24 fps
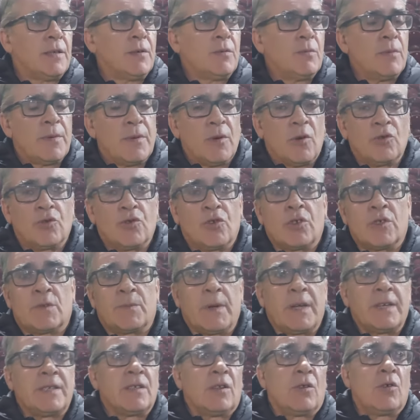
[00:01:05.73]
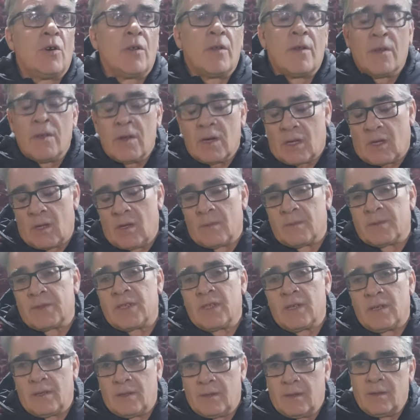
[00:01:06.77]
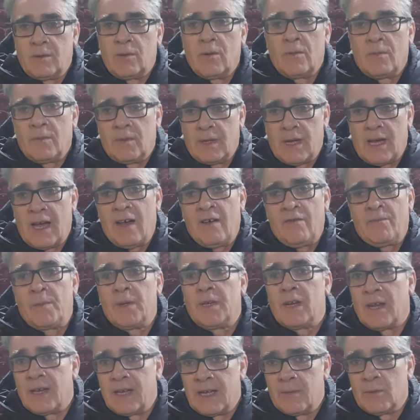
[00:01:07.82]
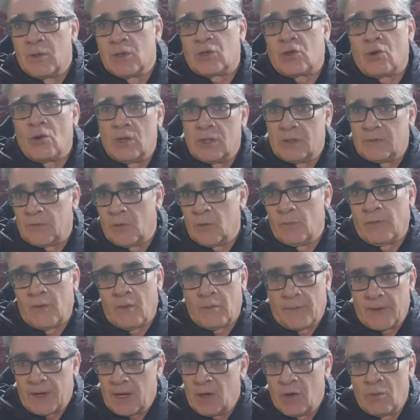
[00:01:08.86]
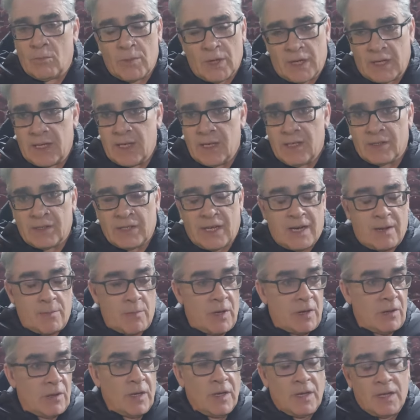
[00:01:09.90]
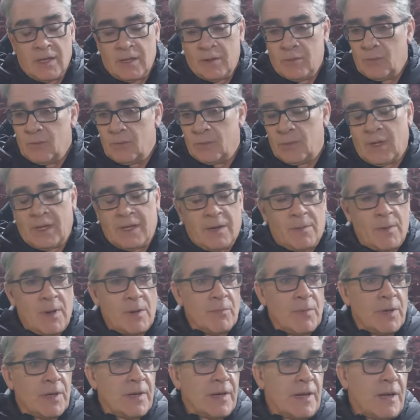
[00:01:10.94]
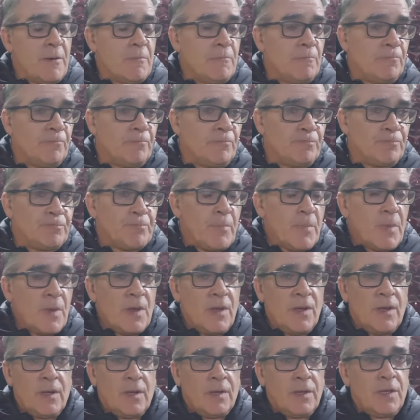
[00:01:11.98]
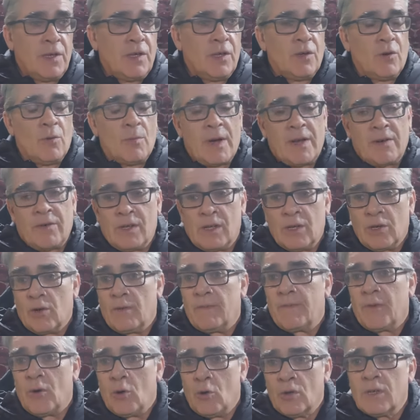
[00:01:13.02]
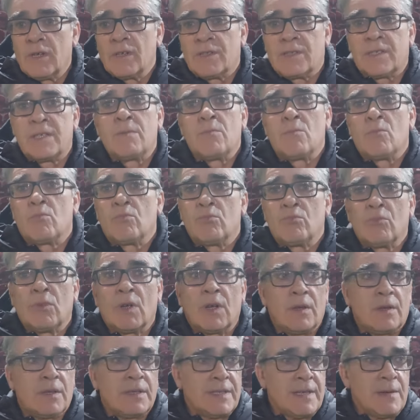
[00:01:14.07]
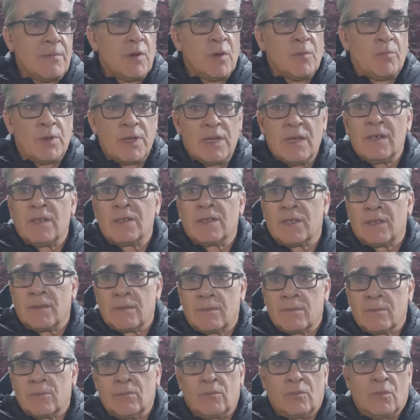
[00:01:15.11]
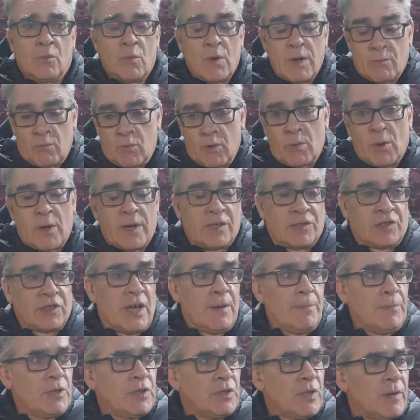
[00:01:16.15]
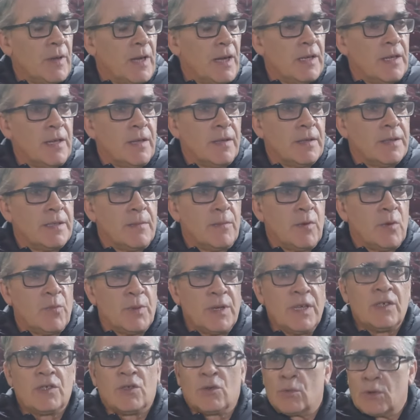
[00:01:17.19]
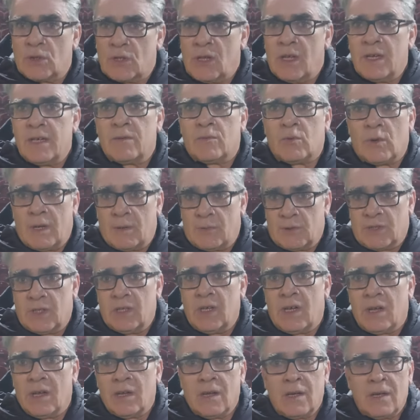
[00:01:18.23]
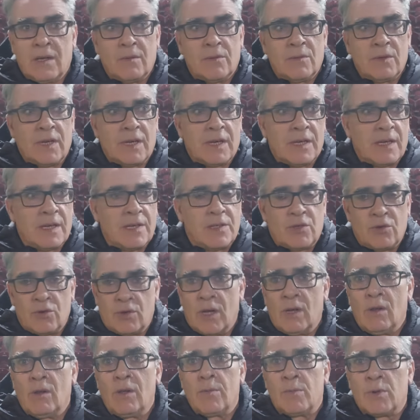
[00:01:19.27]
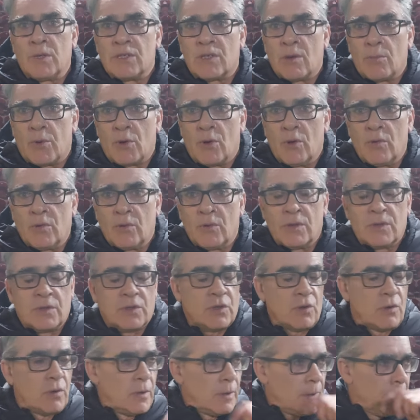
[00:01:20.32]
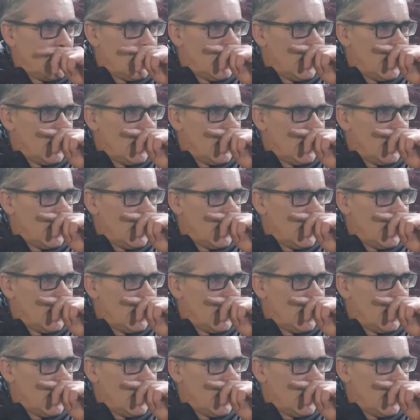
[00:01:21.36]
with all due respect to a lot of the other clubs, they have been a name in Scottish football for a number of years. I remember my really good Falkirk team, the team that beat us, and we won the championship that year. The team that beat us, it was Clyde when I was there, 2-0 would be us at Broadwood. So,